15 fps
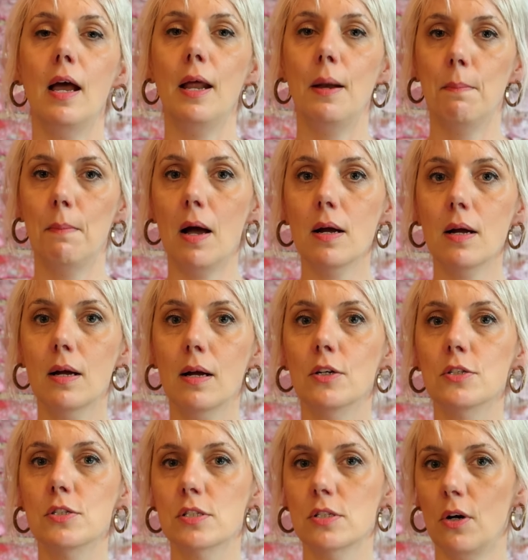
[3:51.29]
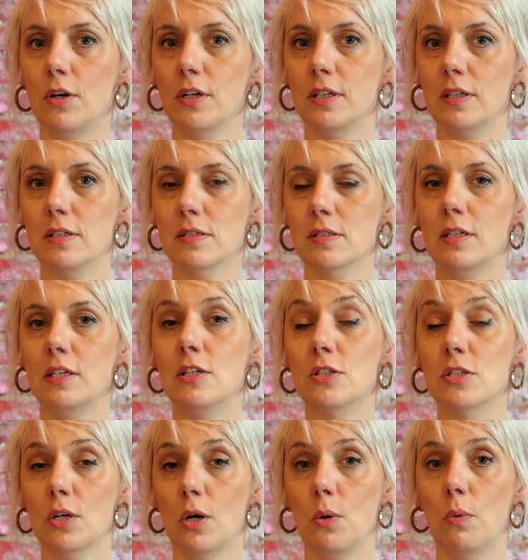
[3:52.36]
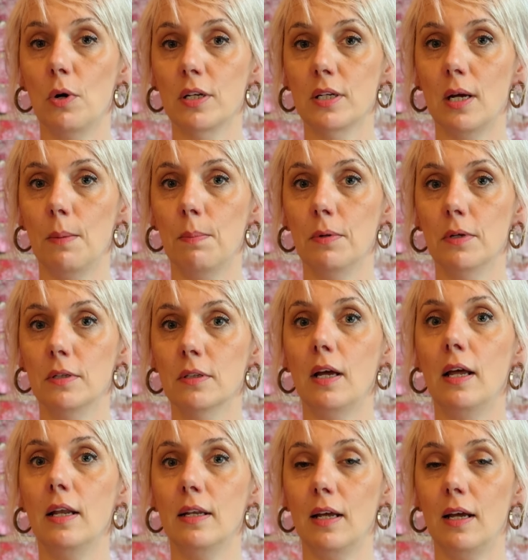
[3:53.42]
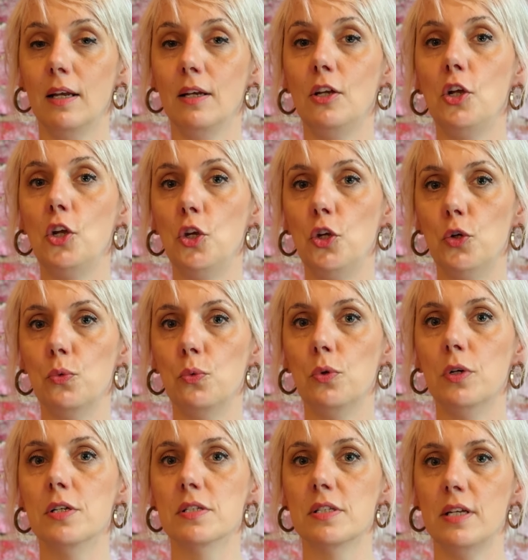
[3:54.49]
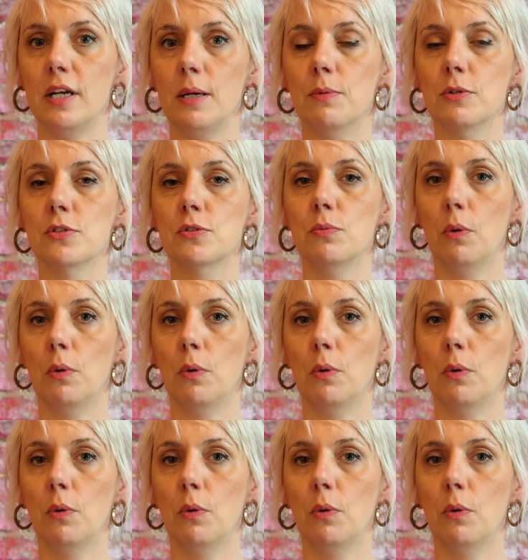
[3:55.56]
And Mak saw this. He saw what happened, and then he knew his neighbors were